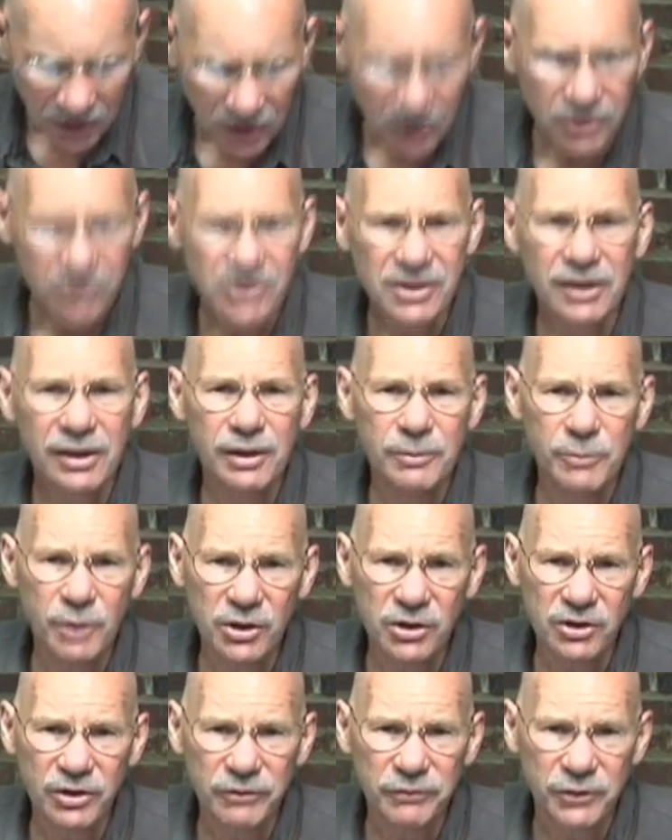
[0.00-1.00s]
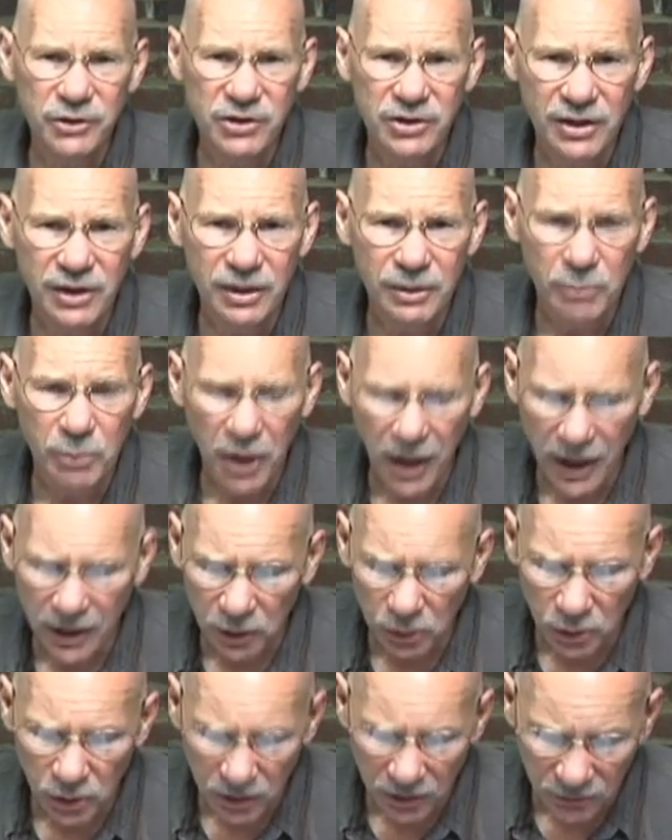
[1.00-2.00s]
Here's the commercial for
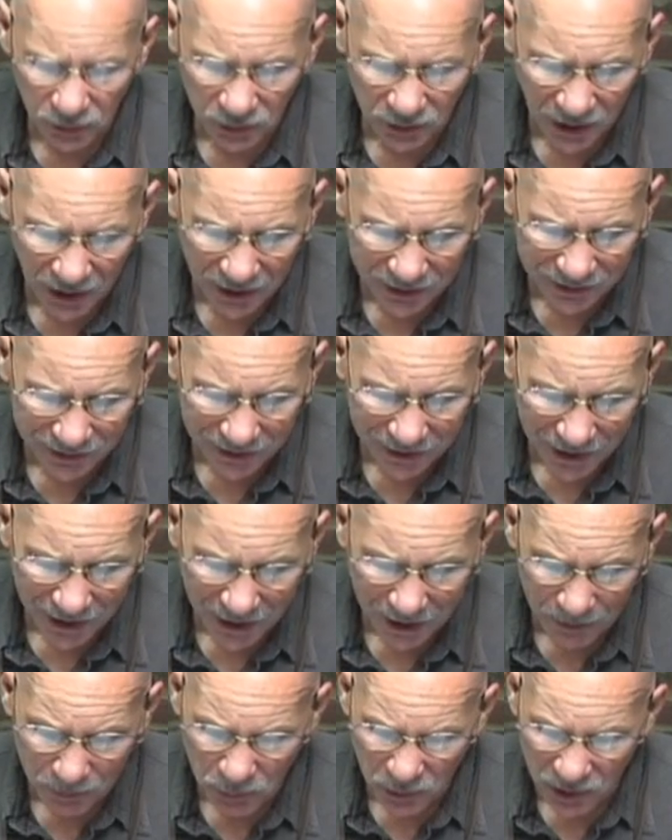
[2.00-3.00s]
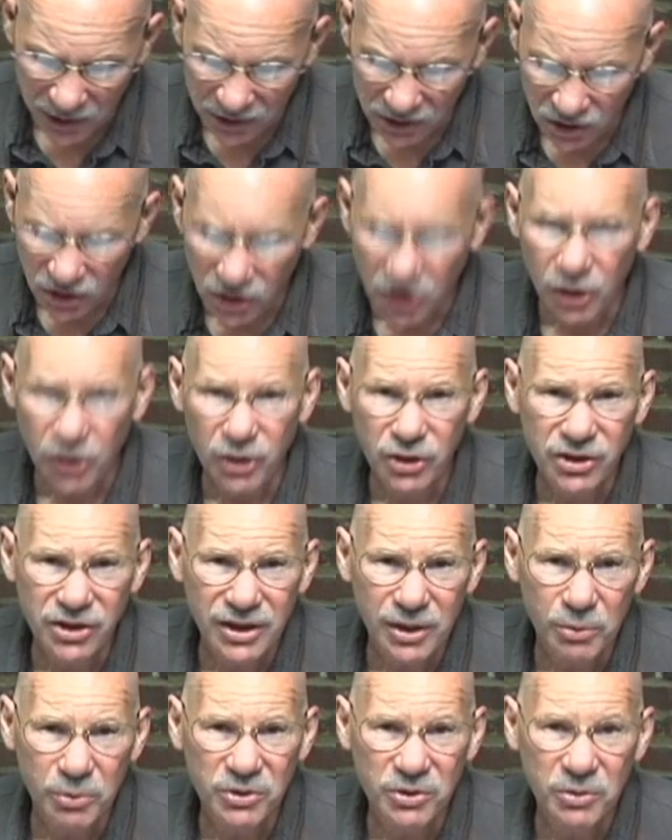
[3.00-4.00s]
CityBlockLouisville.com this
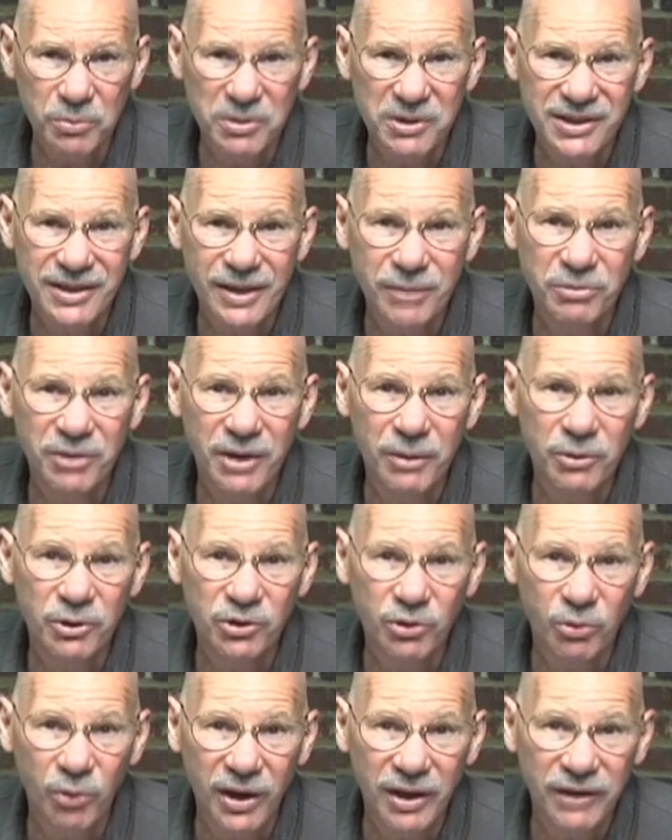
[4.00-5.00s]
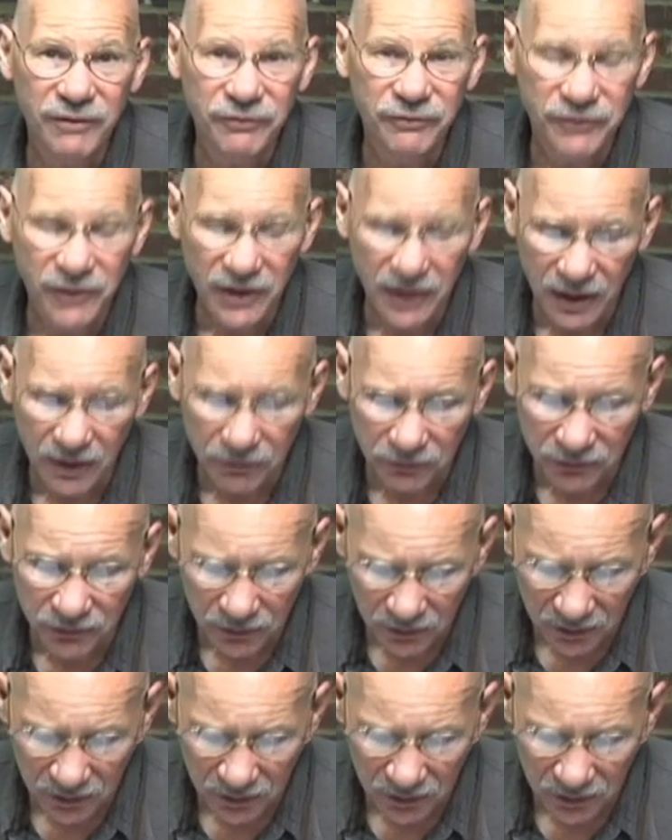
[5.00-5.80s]
Thursday, which would be September 25th.